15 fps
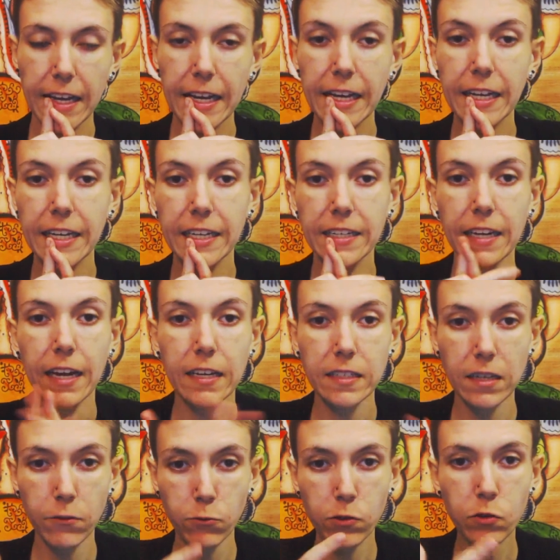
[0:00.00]
And
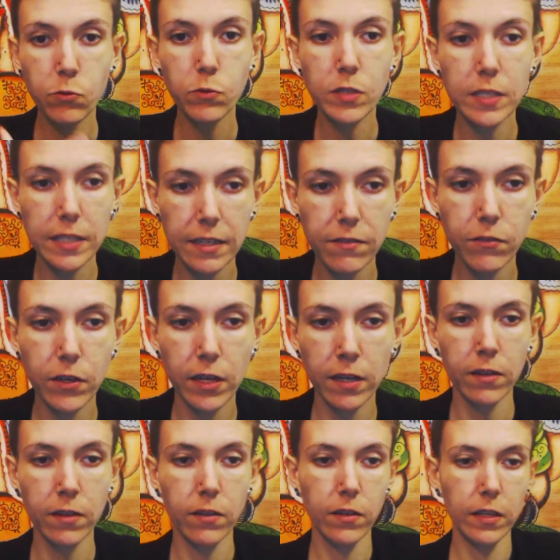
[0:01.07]
as I was
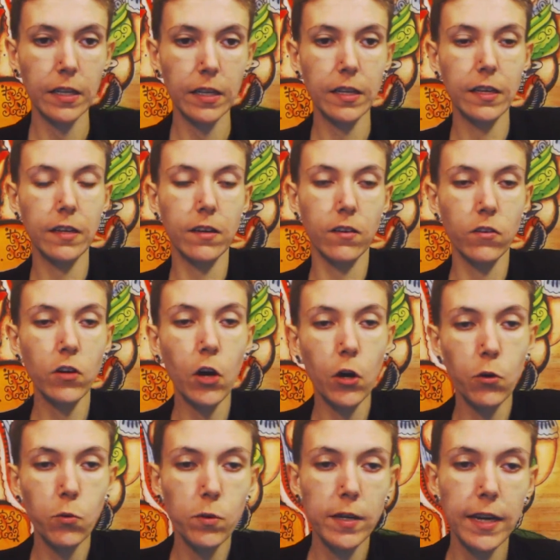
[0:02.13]
receiving the
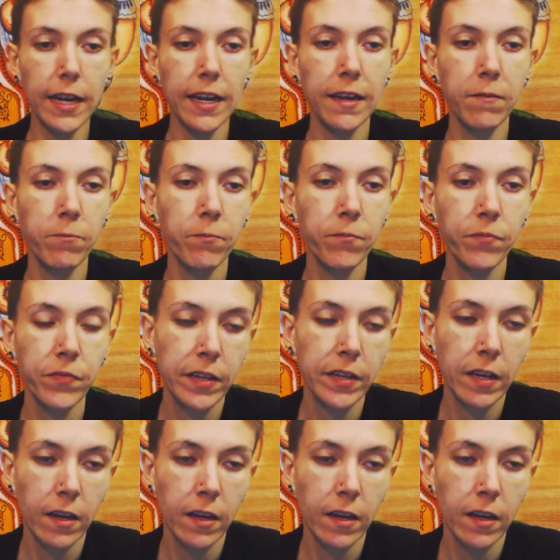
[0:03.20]
code name,